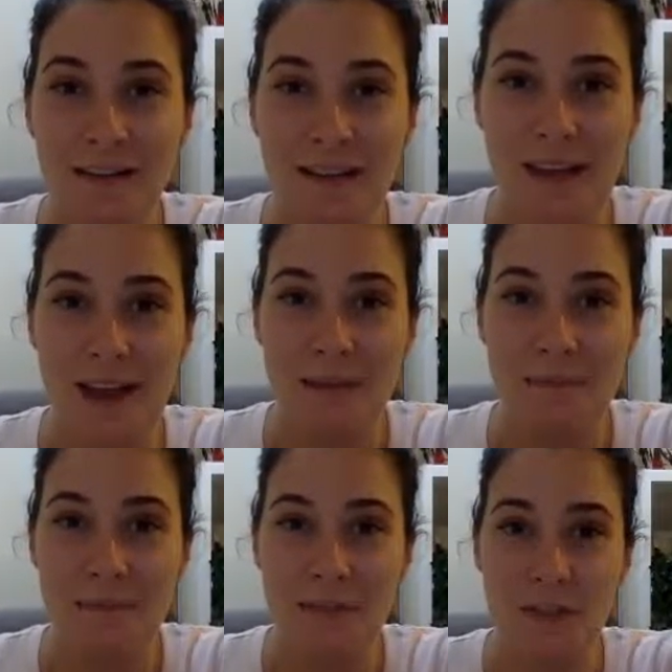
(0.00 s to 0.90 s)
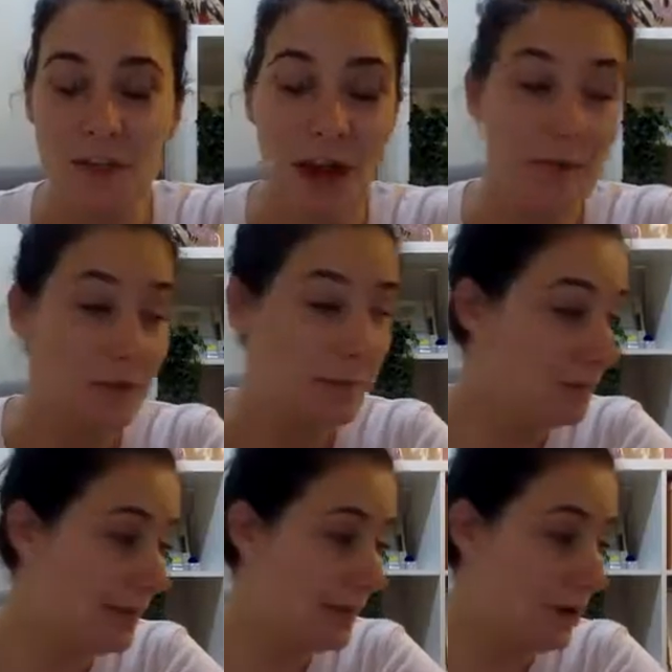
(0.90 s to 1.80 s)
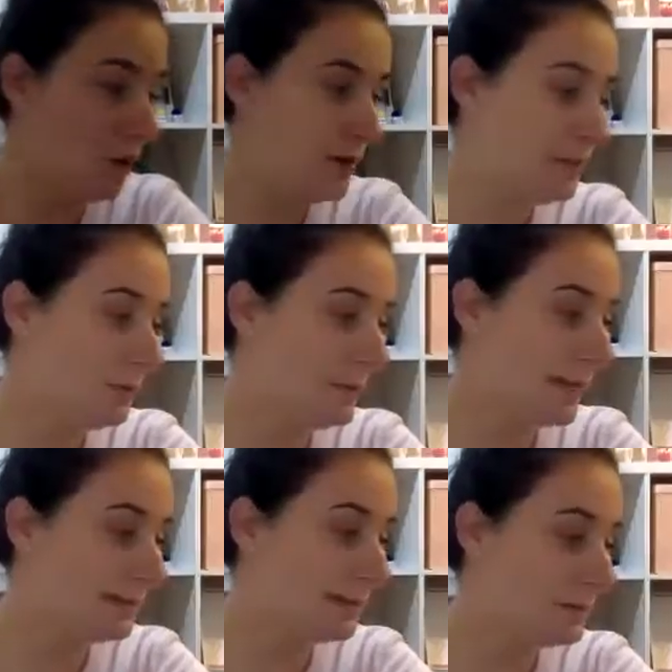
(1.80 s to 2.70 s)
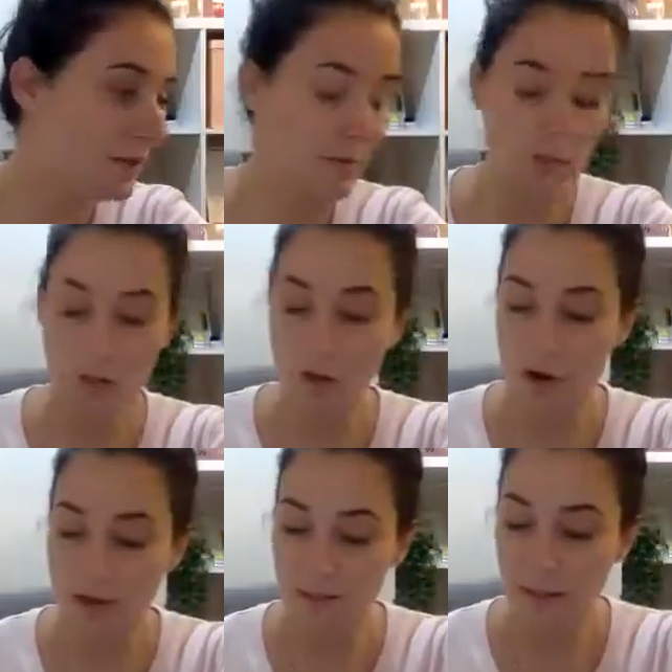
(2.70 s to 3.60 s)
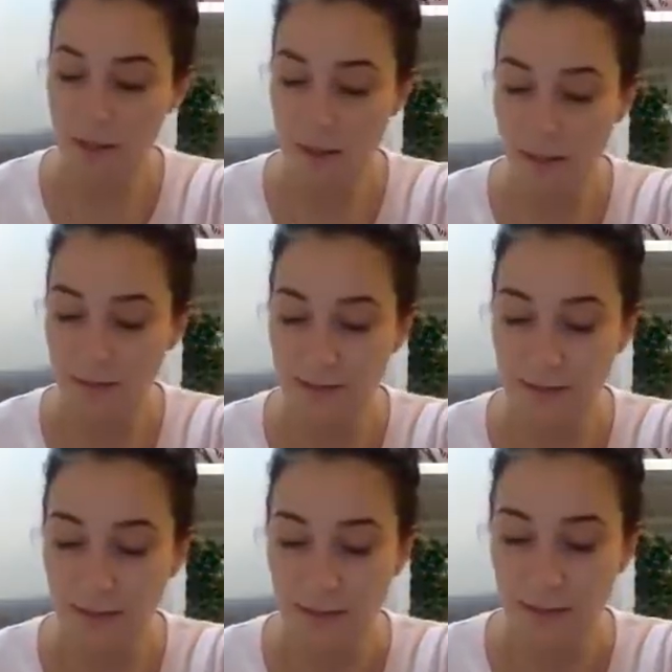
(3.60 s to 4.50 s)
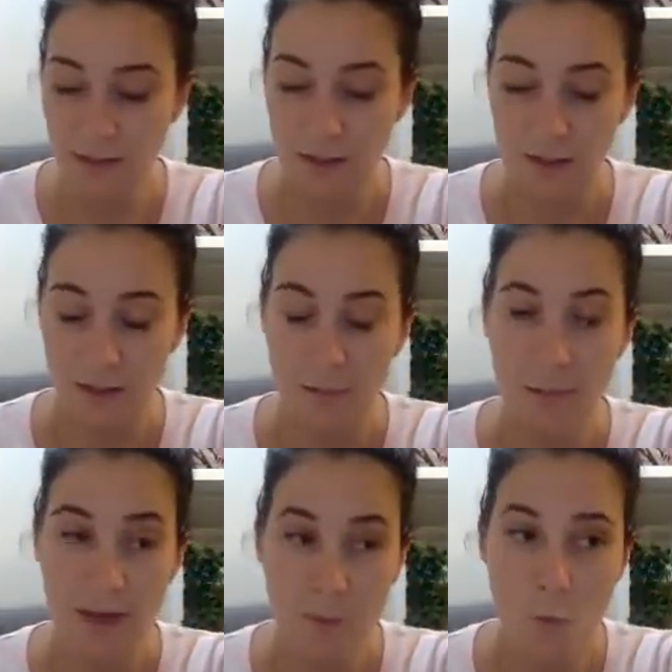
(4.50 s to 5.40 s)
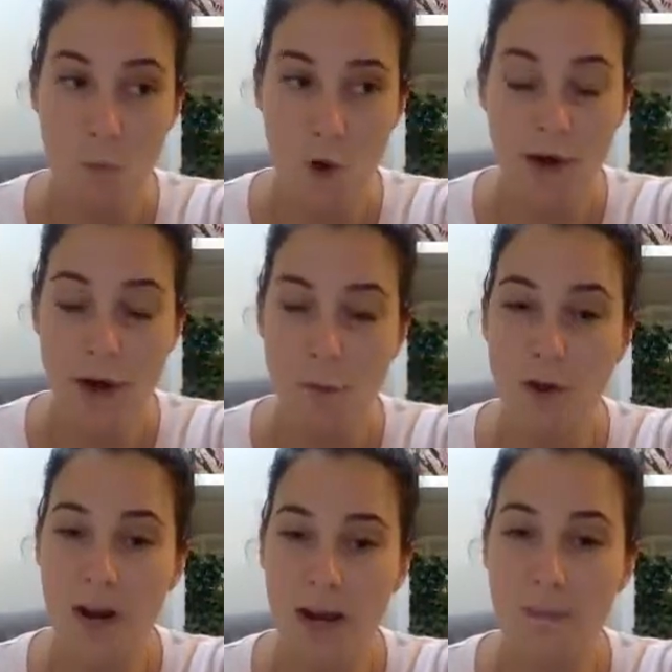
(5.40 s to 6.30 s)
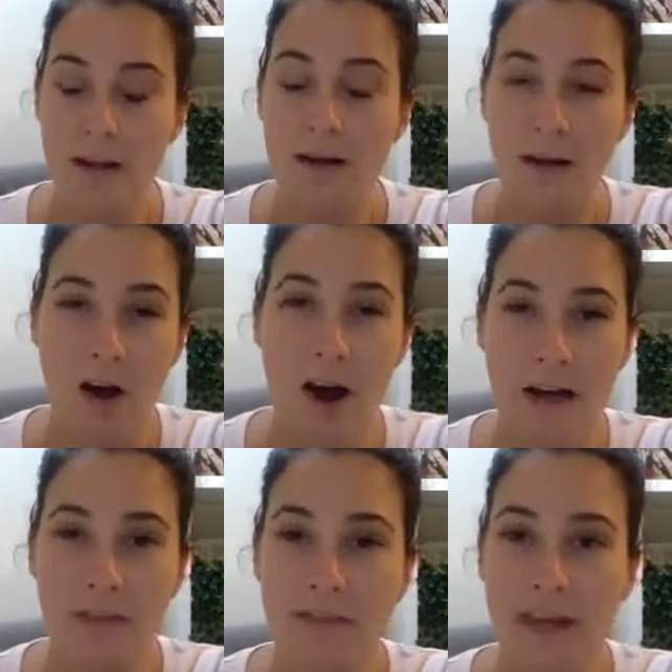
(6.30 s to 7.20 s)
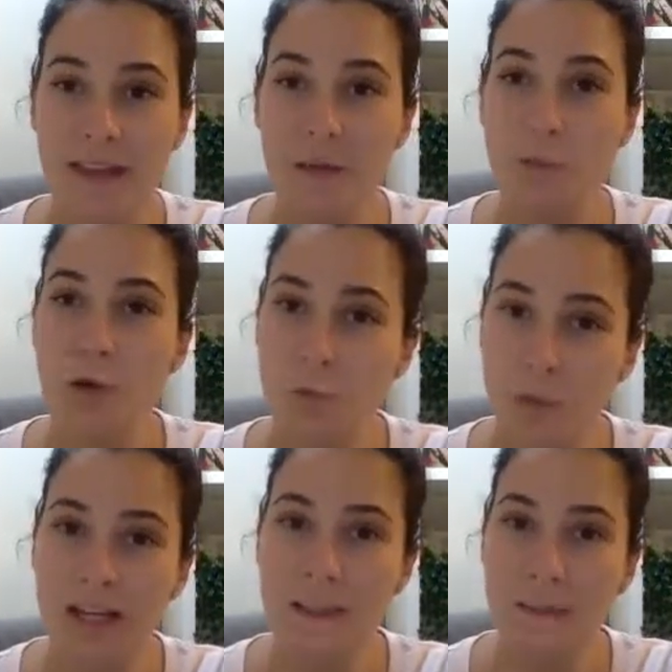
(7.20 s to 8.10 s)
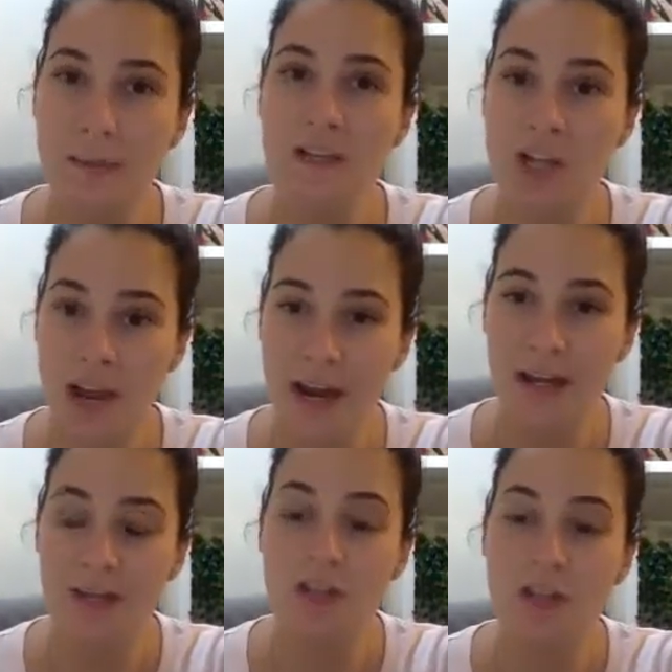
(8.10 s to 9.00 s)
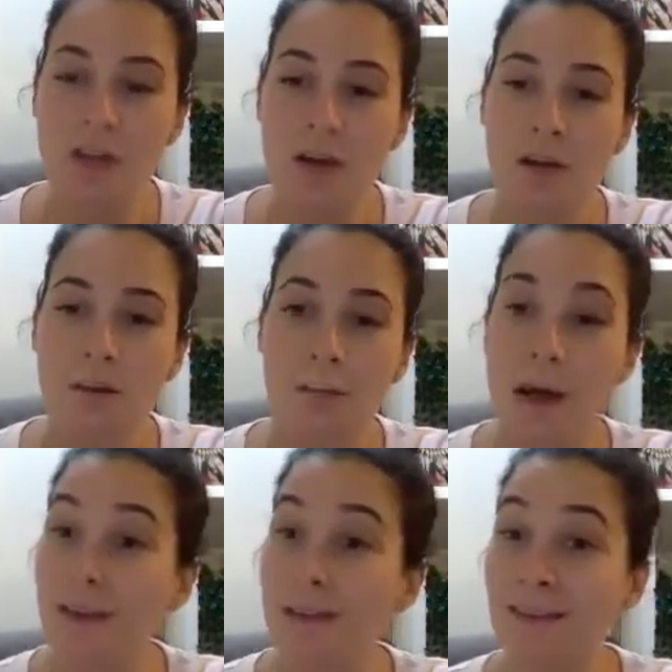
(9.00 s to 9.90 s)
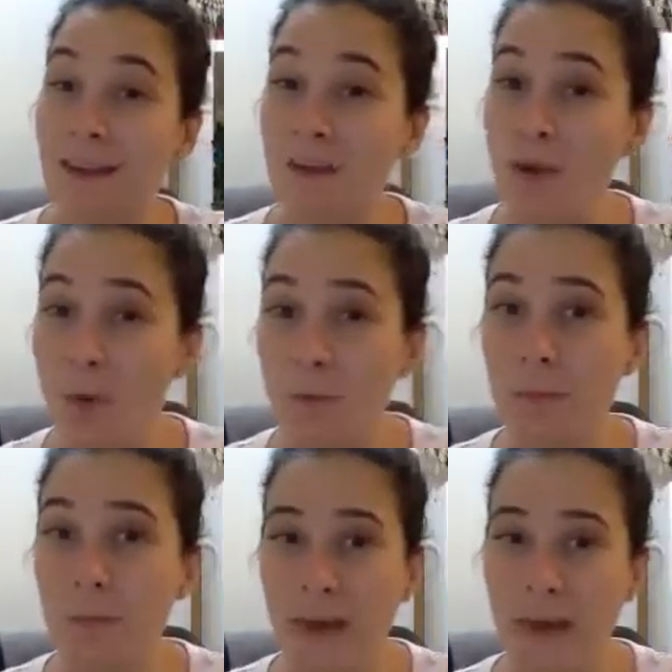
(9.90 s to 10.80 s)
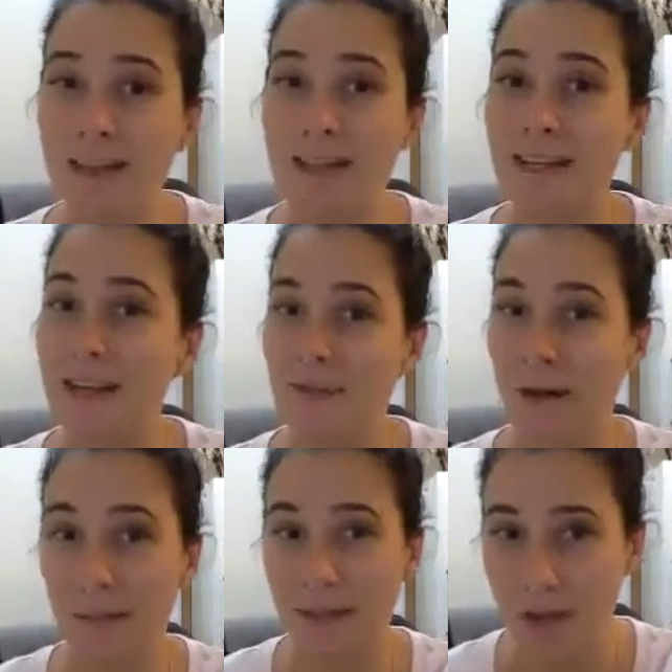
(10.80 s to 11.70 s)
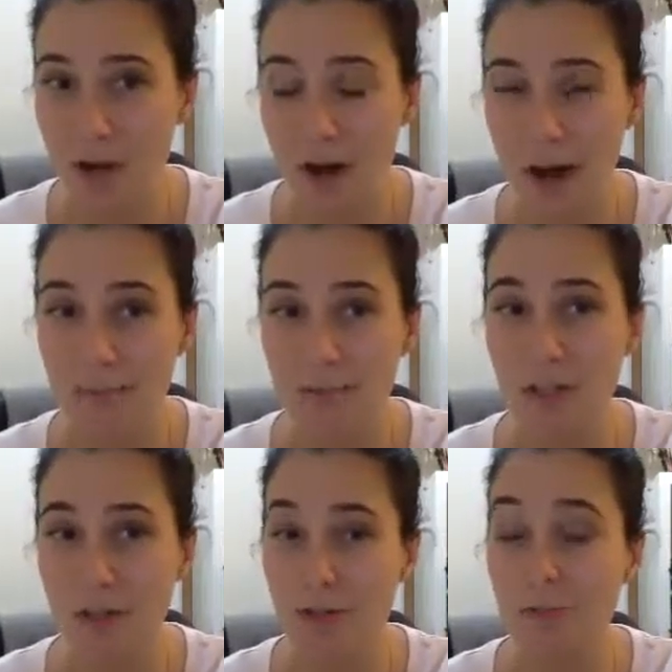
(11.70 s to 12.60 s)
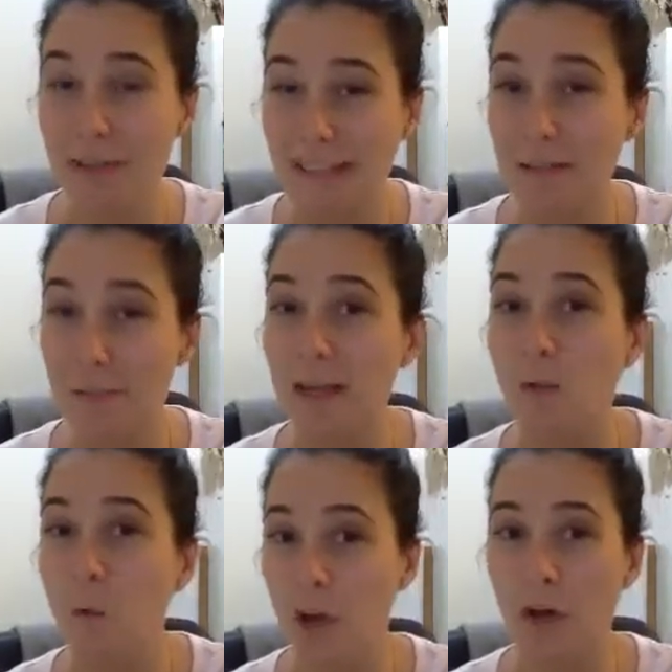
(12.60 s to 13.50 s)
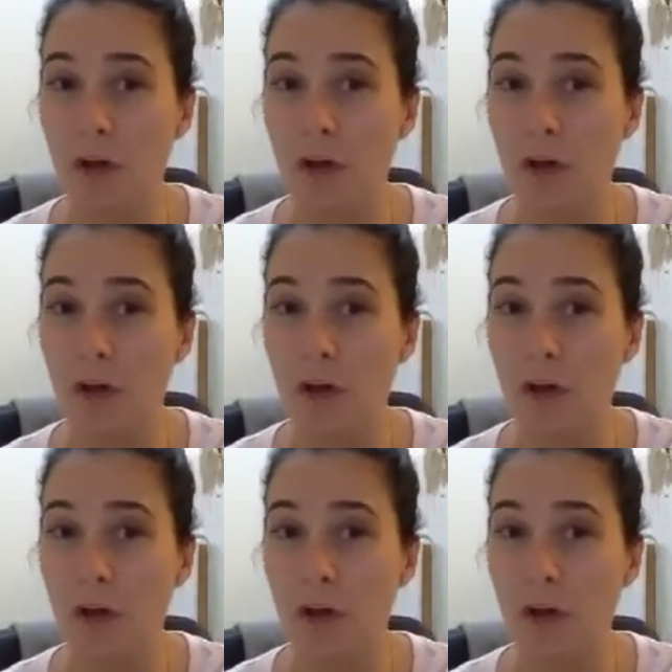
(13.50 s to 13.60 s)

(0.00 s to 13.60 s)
Yeah. So you have to be really honest with that sometimes too, guys, because people want a really big life and they want really big change, but they're not prepared to give up the time to do the really big work.